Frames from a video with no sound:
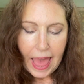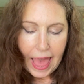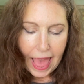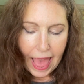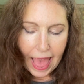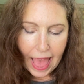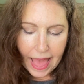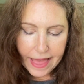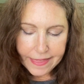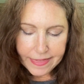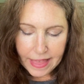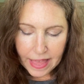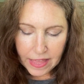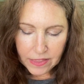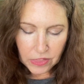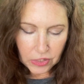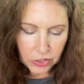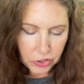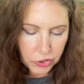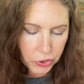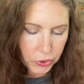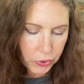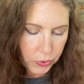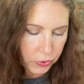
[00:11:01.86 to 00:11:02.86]
and then the
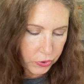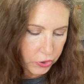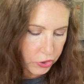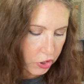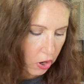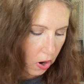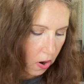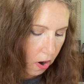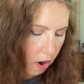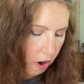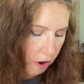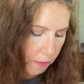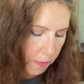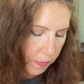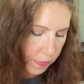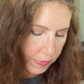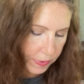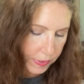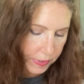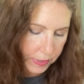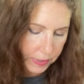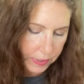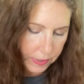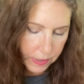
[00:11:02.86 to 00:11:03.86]
2
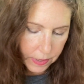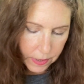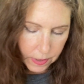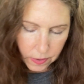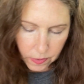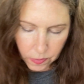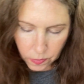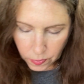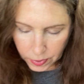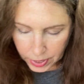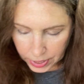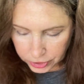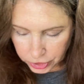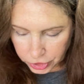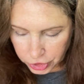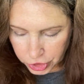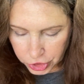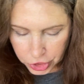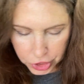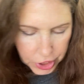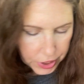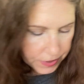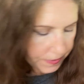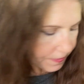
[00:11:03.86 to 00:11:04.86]
charms, which